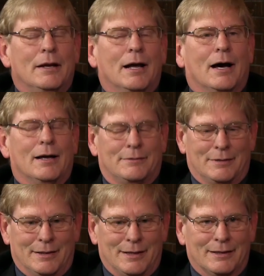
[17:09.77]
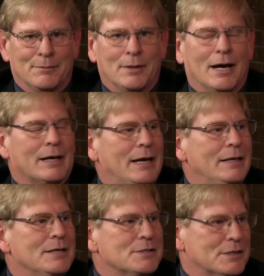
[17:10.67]
Now, I take that back.
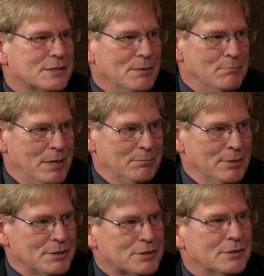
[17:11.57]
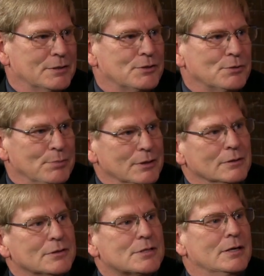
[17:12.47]
86 amendments to
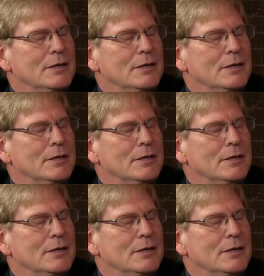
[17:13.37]
bills